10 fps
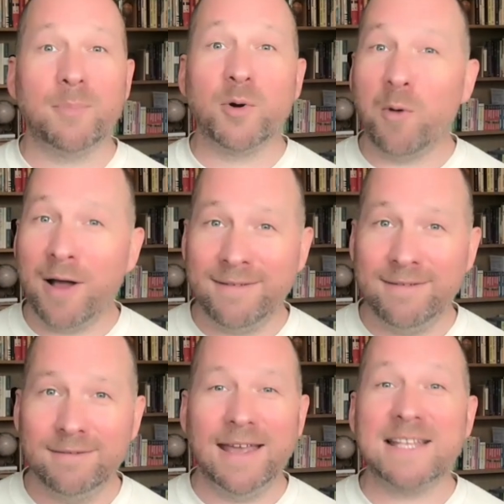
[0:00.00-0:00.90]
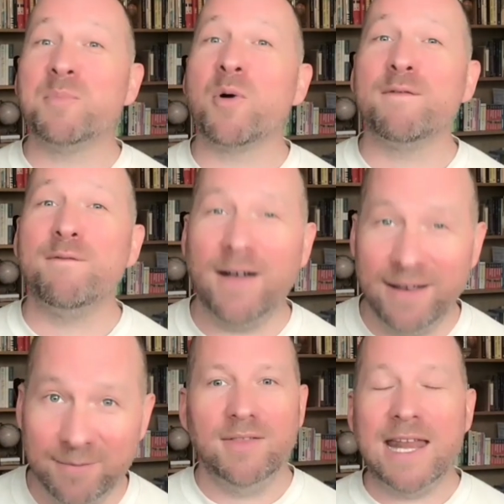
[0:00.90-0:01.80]
Number 1, it's more
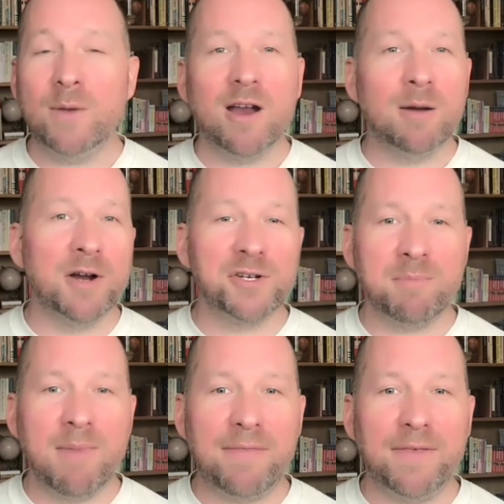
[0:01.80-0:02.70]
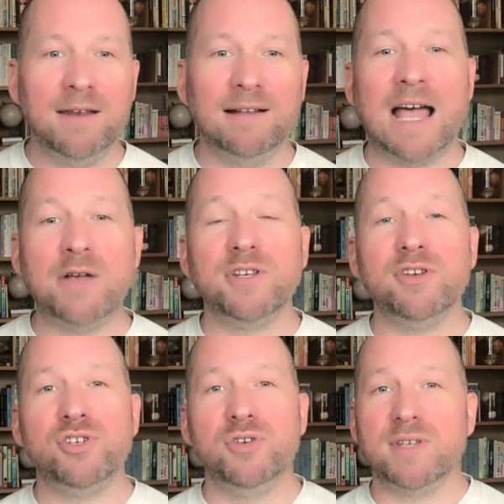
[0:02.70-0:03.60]
fun. The Anywhere Immersion method allows you
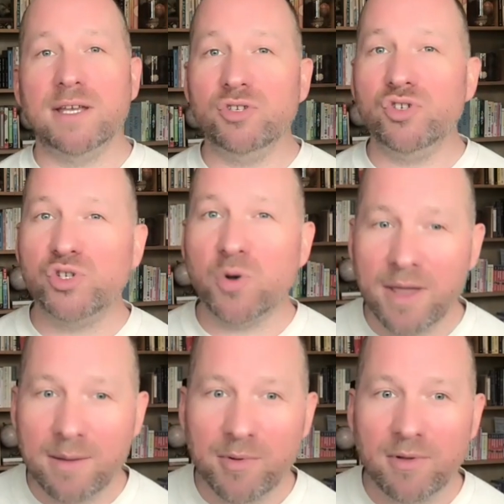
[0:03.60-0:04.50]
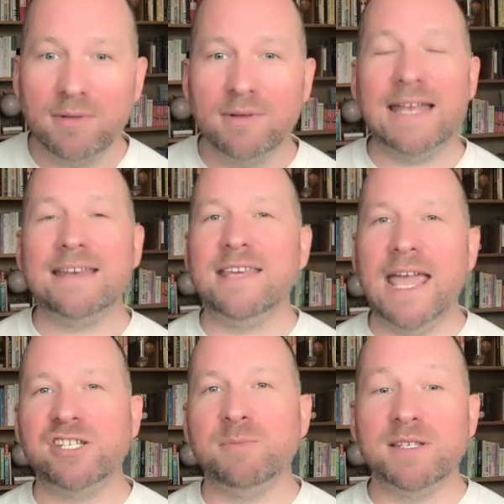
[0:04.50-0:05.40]
to choose enjoyable,
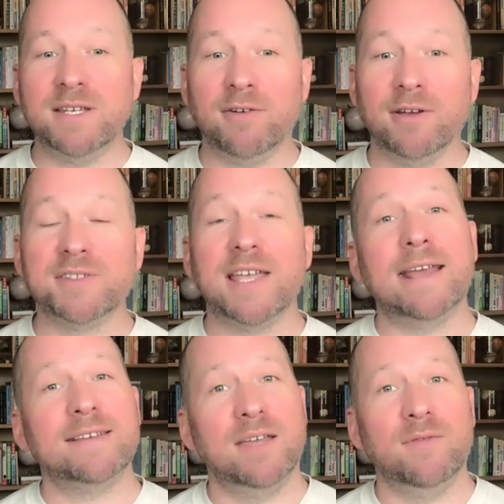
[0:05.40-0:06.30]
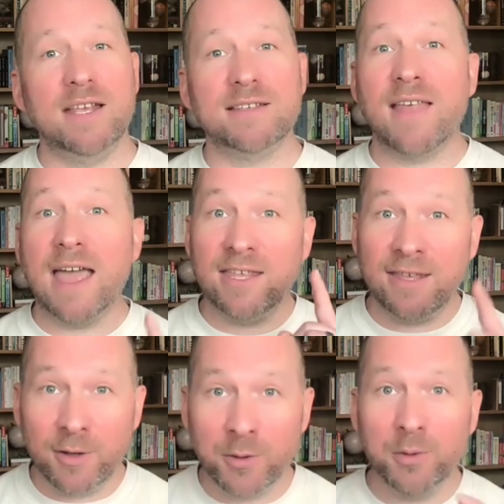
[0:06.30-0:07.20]
engaging materials and activities that
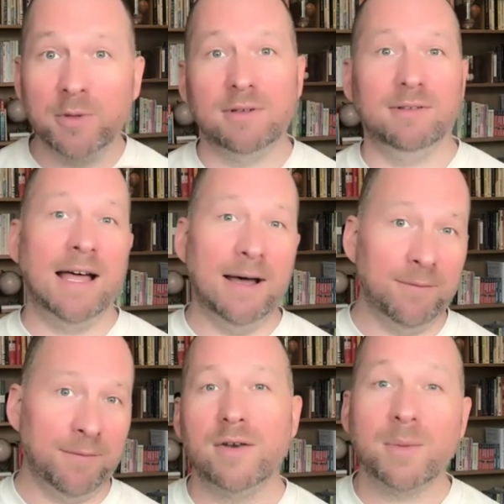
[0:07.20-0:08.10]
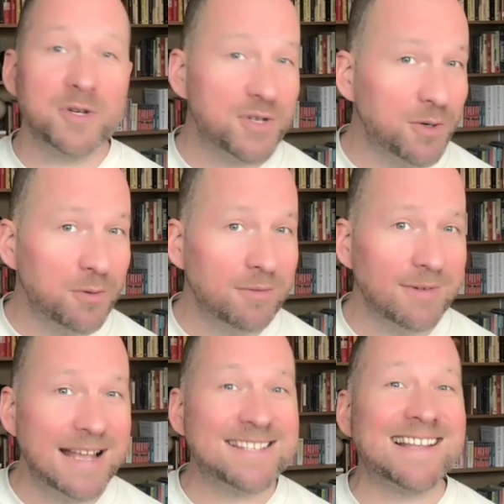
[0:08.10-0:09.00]
you love. Number 2,
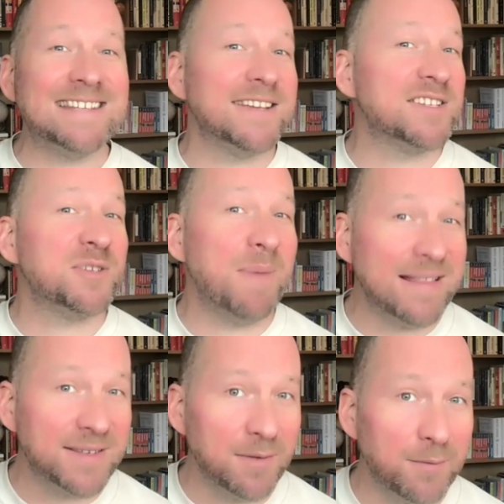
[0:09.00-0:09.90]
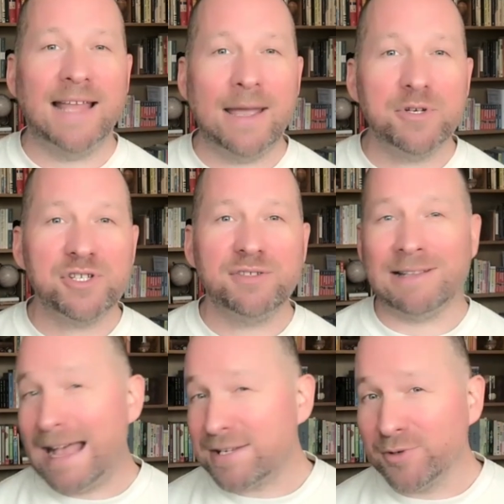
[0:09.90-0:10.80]
it's less expensive. Language
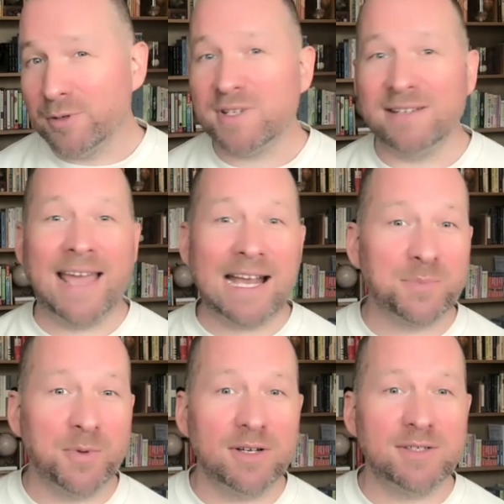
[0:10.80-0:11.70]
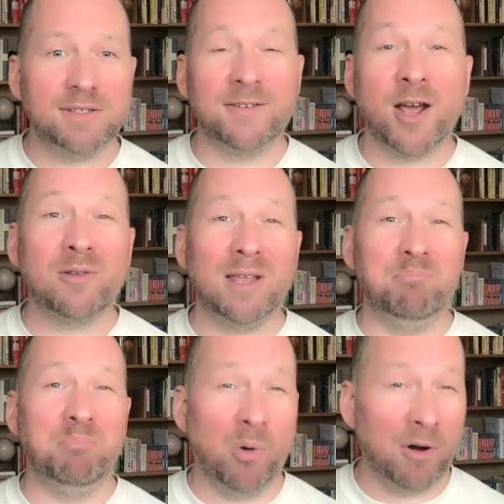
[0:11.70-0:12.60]
classrooms and textbooks are not only
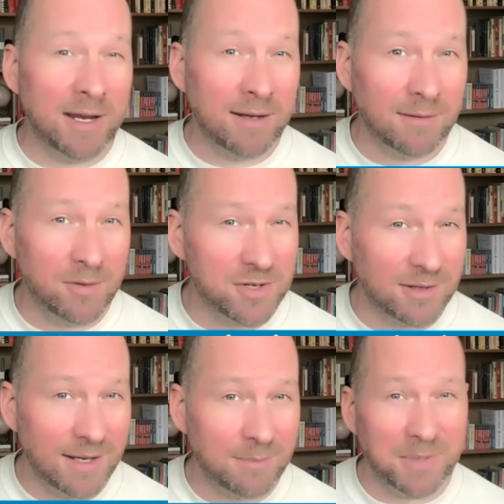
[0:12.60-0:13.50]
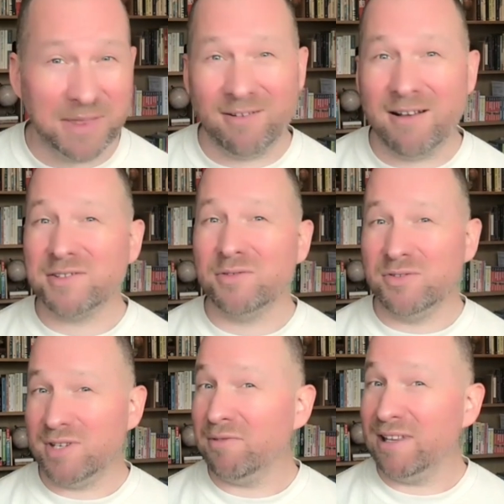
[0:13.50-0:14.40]
boring usually, but they're also
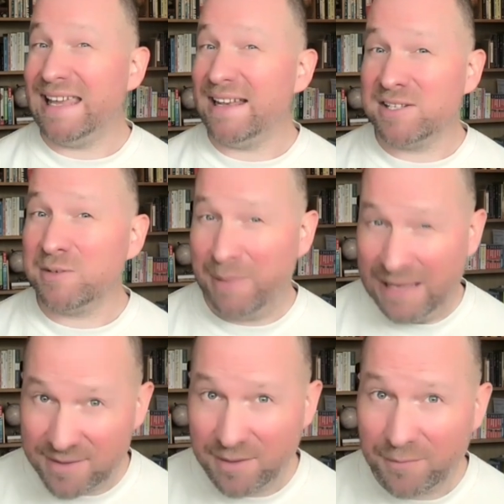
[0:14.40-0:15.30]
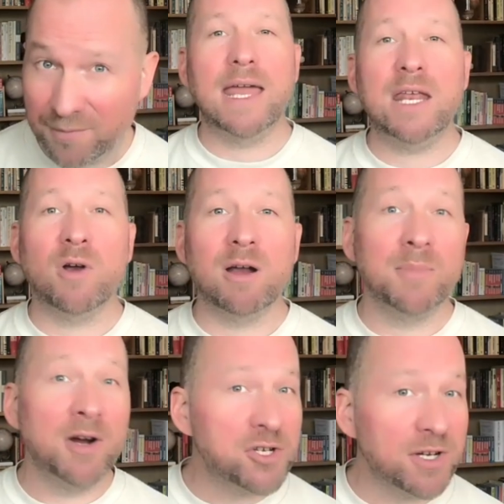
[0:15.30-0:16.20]
usually really expensive. Anywhere
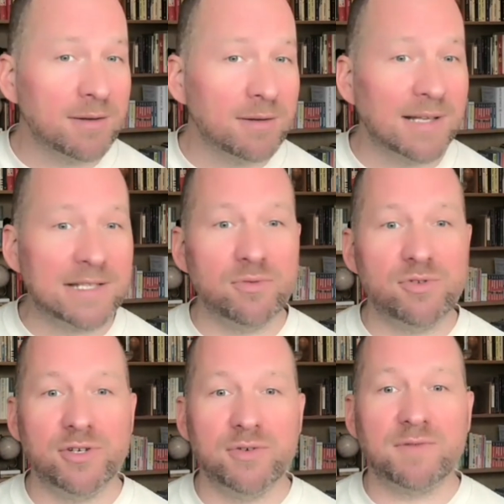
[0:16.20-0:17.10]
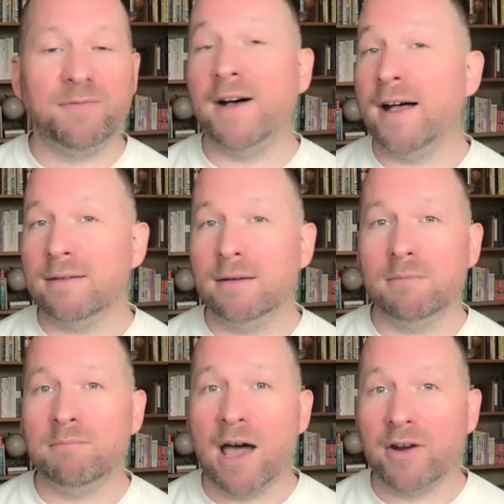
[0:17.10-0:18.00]
Immersion lets you choose fun,
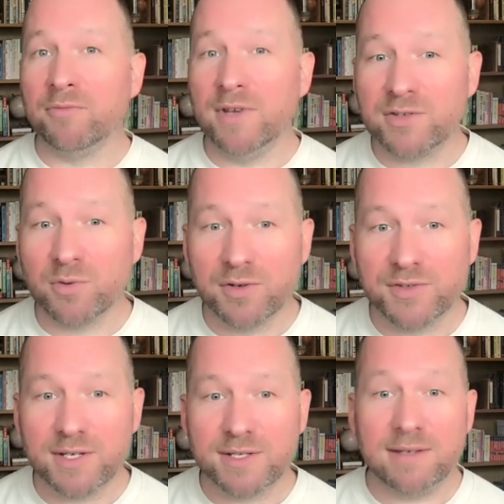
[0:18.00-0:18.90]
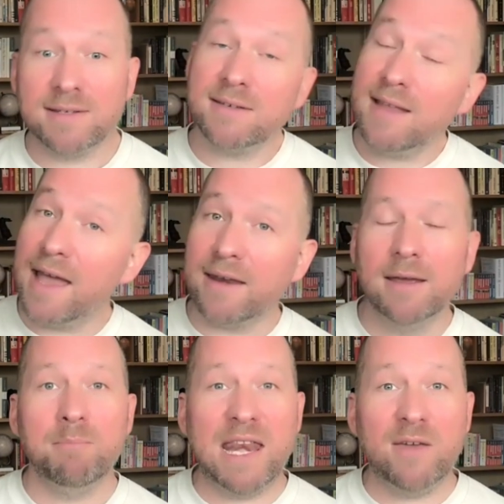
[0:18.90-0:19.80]
modern resources
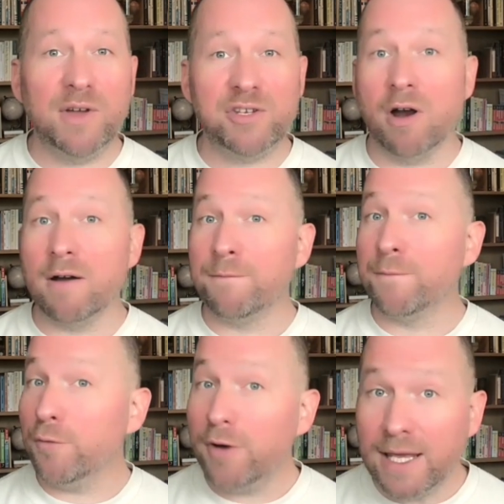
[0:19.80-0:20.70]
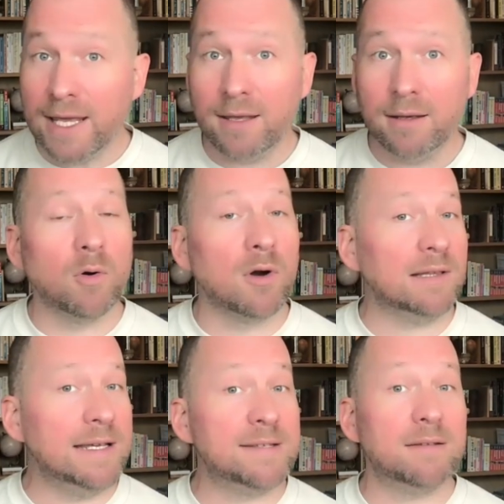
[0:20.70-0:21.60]
instead, many of which are free or
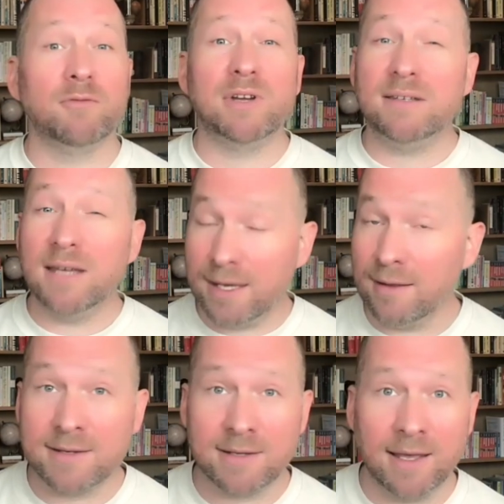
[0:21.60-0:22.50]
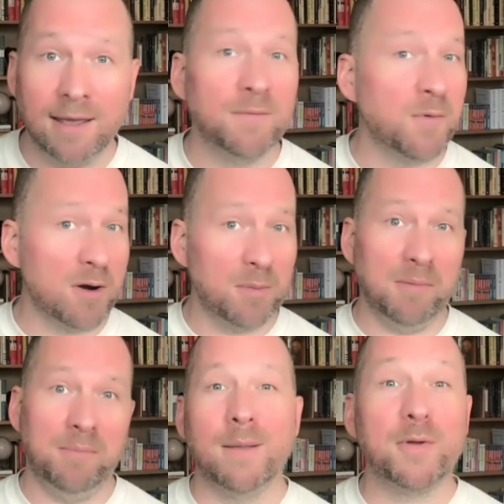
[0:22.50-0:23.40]
at least ridiculously
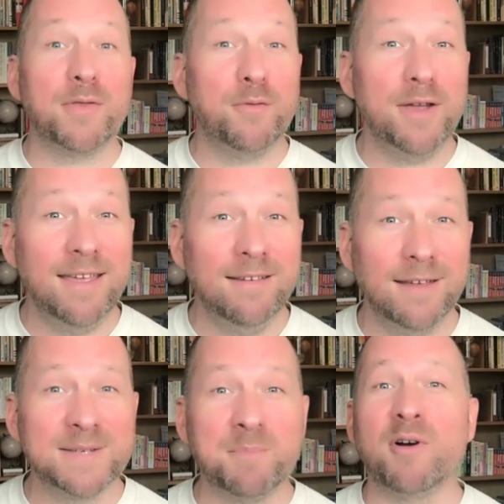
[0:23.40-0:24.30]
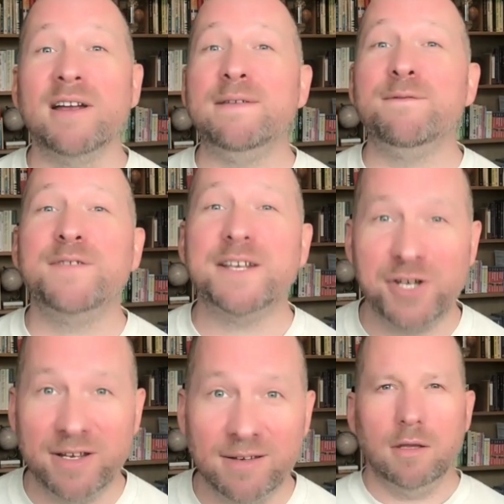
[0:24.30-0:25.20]
affordable. Number 3, it's more
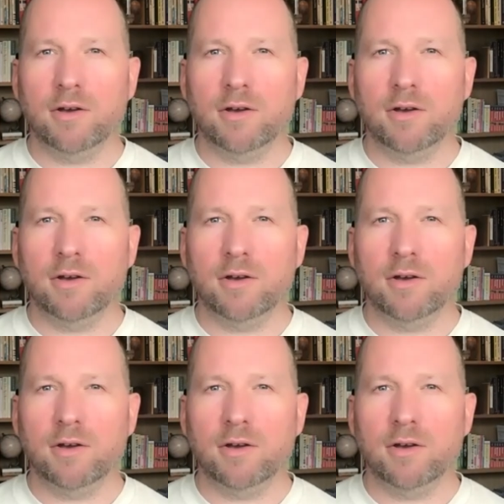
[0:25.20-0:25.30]
efficient.